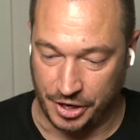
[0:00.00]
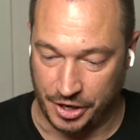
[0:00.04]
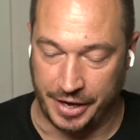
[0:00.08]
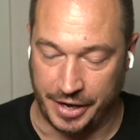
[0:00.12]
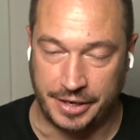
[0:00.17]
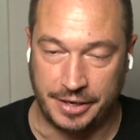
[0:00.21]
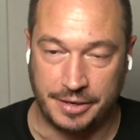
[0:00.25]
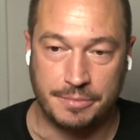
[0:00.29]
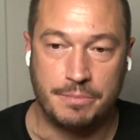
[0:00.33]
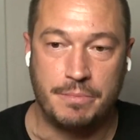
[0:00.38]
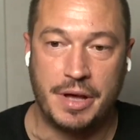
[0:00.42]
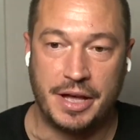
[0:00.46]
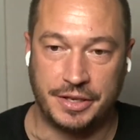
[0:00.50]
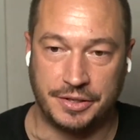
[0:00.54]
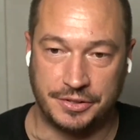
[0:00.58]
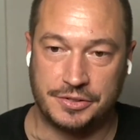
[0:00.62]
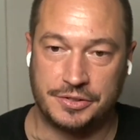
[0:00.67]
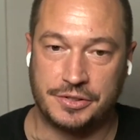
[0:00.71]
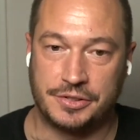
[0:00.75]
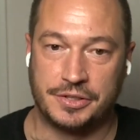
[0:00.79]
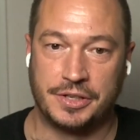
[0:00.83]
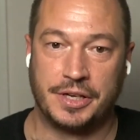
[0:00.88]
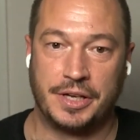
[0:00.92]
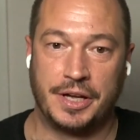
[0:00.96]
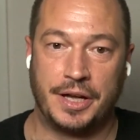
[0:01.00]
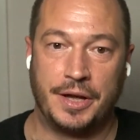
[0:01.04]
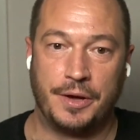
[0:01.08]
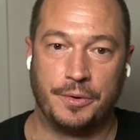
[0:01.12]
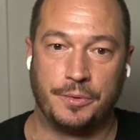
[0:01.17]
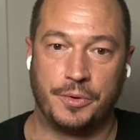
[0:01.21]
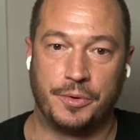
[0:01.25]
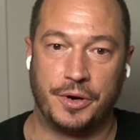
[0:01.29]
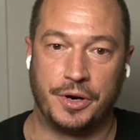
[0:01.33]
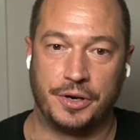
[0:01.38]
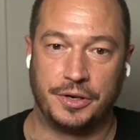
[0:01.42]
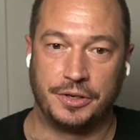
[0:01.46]
of giant mess
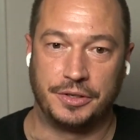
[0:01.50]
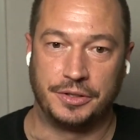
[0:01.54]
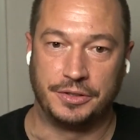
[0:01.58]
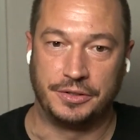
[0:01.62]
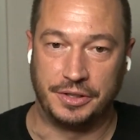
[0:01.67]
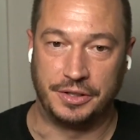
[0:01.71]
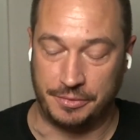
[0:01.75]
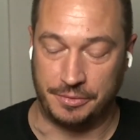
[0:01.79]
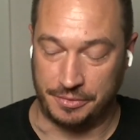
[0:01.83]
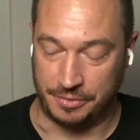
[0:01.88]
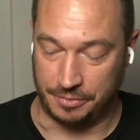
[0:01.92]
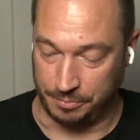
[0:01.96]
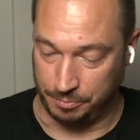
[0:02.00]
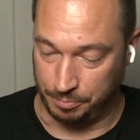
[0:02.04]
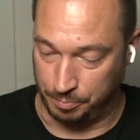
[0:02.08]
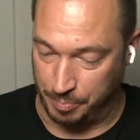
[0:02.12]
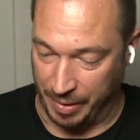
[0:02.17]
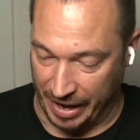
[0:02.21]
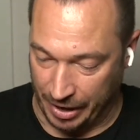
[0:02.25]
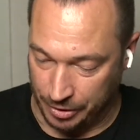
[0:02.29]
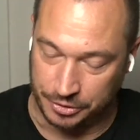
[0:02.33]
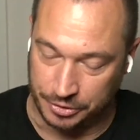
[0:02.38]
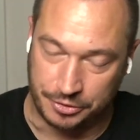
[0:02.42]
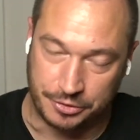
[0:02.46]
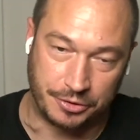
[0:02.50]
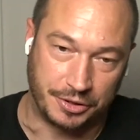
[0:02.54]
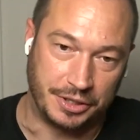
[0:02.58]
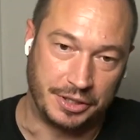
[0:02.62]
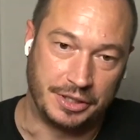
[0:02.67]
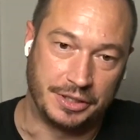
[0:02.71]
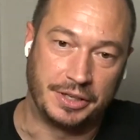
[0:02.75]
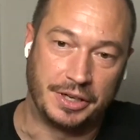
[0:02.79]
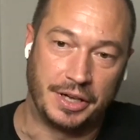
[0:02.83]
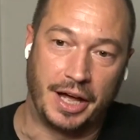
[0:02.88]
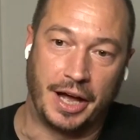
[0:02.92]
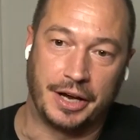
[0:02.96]
where the
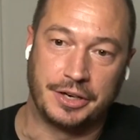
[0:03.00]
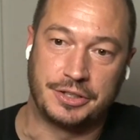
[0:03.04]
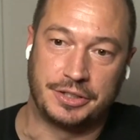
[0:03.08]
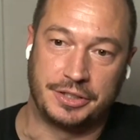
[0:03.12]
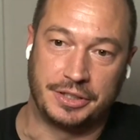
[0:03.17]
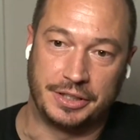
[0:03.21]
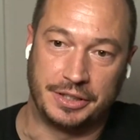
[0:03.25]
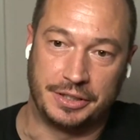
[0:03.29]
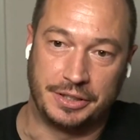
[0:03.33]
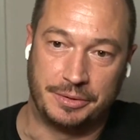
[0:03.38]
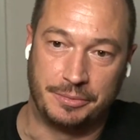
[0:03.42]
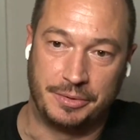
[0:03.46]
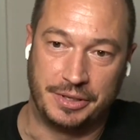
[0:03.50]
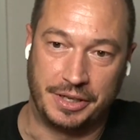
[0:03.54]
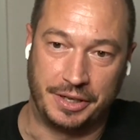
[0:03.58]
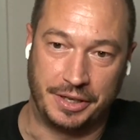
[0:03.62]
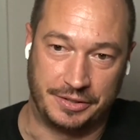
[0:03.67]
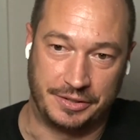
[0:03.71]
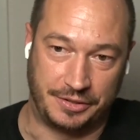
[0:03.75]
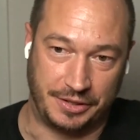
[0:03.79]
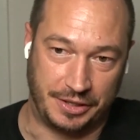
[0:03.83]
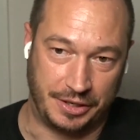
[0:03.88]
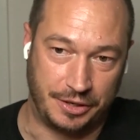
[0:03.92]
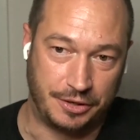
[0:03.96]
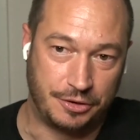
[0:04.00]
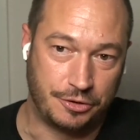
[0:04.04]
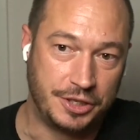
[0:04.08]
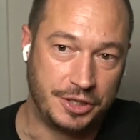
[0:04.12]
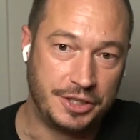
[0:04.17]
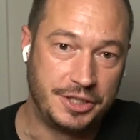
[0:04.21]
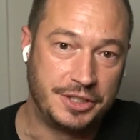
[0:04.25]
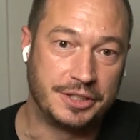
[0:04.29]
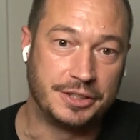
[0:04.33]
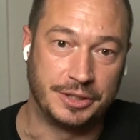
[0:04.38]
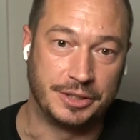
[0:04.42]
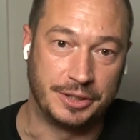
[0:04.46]
boundary actually is
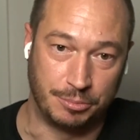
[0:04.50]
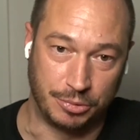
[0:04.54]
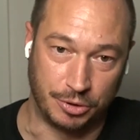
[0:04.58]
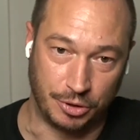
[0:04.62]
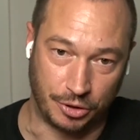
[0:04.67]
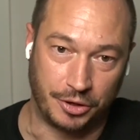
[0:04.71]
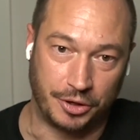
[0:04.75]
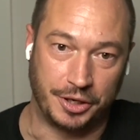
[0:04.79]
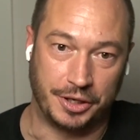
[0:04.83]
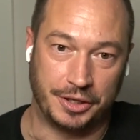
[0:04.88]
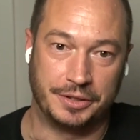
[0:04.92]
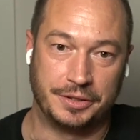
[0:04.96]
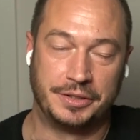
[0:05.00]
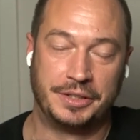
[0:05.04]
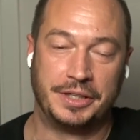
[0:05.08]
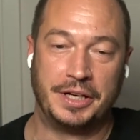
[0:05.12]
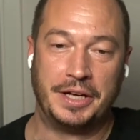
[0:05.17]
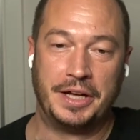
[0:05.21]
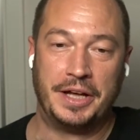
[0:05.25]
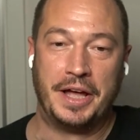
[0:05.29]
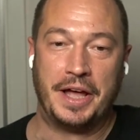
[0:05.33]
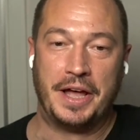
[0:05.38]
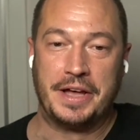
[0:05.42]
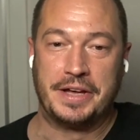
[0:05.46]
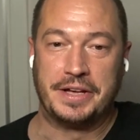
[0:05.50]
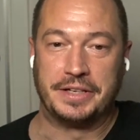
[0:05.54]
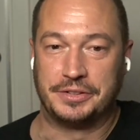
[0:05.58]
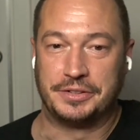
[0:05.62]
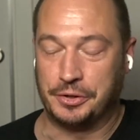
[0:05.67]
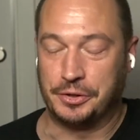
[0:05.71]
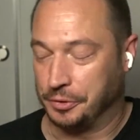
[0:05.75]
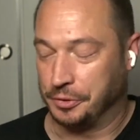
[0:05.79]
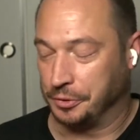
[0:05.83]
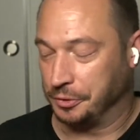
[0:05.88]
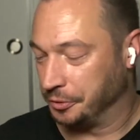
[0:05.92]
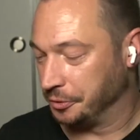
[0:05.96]
increasingly blurry.
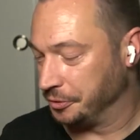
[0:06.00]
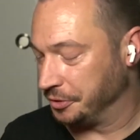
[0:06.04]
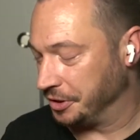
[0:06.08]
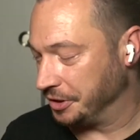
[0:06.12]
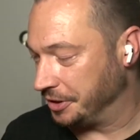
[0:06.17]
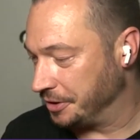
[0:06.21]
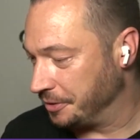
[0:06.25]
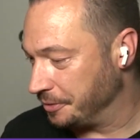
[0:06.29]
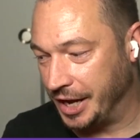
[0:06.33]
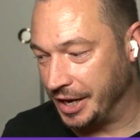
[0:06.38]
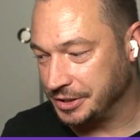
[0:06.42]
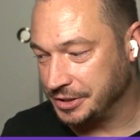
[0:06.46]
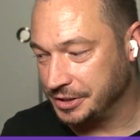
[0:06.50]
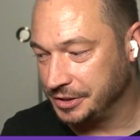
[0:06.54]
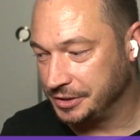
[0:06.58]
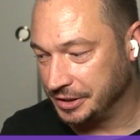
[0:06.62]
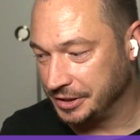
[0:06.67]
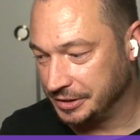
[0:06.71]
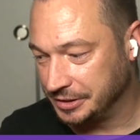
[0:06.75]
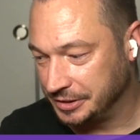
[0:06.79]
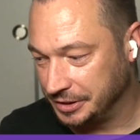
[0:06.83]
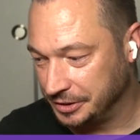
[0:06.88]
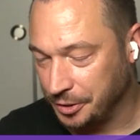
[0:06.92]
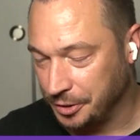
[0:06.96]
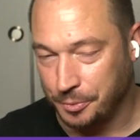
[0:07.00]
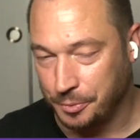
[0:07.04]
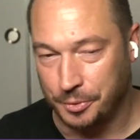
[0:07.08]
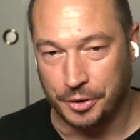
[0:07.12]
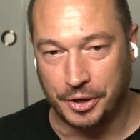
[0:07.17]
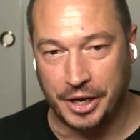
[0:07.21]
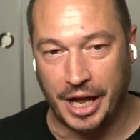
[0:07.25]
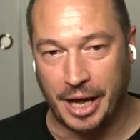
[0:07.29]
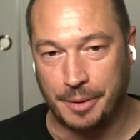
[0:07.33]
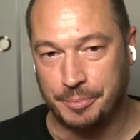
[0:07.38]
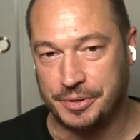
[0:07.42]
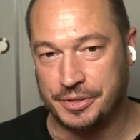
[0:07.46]
And so we actually think that our
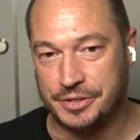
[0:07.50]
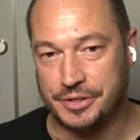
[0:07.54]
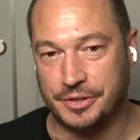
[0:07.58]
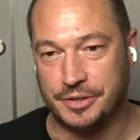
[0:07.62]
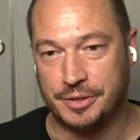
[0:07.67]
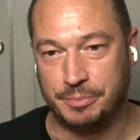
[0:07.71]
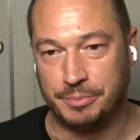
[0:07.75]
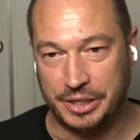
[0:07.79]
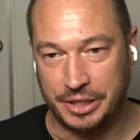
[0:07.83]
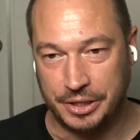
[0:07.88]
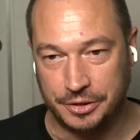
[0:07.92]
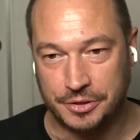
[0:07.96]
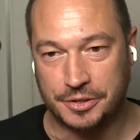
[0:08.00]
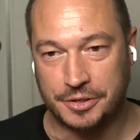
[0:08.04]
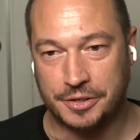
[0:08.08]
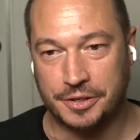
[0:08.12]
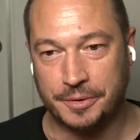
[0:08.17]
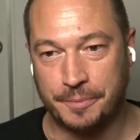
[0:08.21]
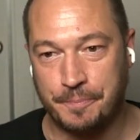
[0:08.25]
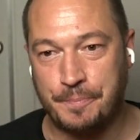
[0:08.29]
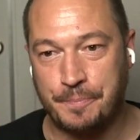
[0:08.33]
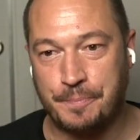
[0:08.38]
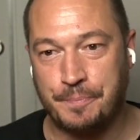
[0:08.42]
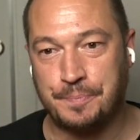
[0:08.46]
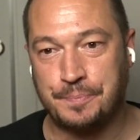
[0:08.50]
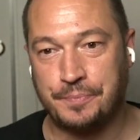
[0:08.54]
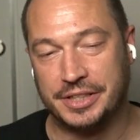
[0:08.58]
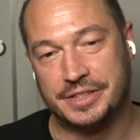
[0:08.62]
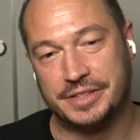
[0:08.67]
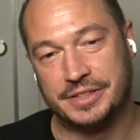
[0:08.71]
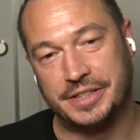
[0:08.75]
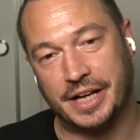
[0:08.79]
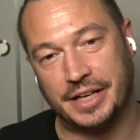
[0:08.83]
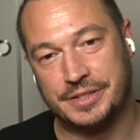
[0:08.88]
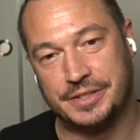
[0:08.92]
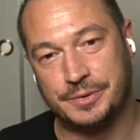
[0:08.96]
work happens on the beach,
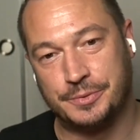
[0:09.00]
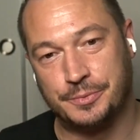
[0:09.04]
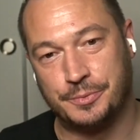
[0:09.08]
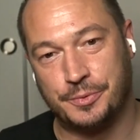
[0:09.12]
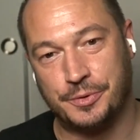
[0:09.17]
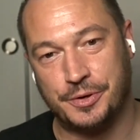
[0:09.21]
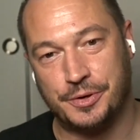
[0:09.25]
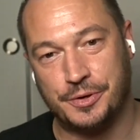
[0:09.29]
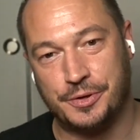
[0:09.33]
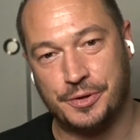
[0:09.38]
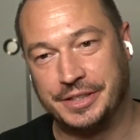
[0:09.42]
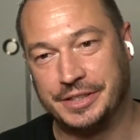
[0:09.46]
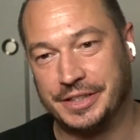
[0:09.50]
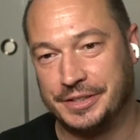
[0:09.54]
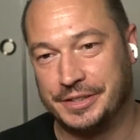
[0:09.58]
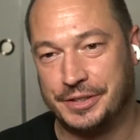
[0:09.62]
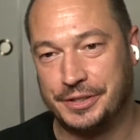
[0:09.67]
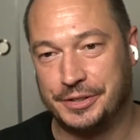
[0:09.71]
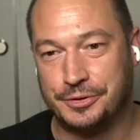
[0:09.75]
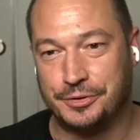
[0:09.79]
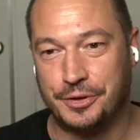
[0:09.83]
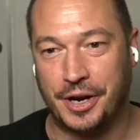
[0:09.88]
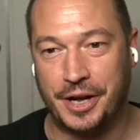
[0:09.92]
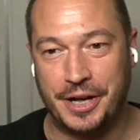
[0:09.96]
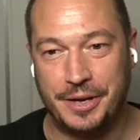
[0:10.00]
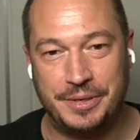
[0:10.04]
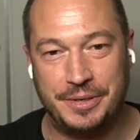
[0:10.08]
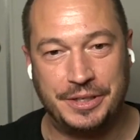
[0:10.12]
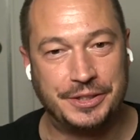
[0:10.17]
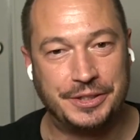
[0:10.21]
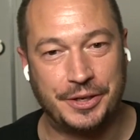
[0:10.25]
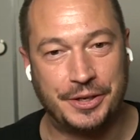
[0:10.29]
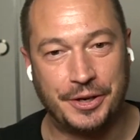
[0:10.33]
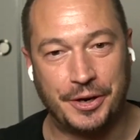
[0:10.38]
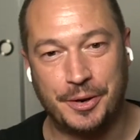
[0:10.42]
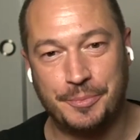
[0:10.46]
because that's where the wet and the dry
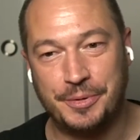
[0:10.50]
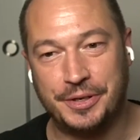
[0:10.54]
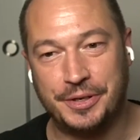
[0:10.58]
meet in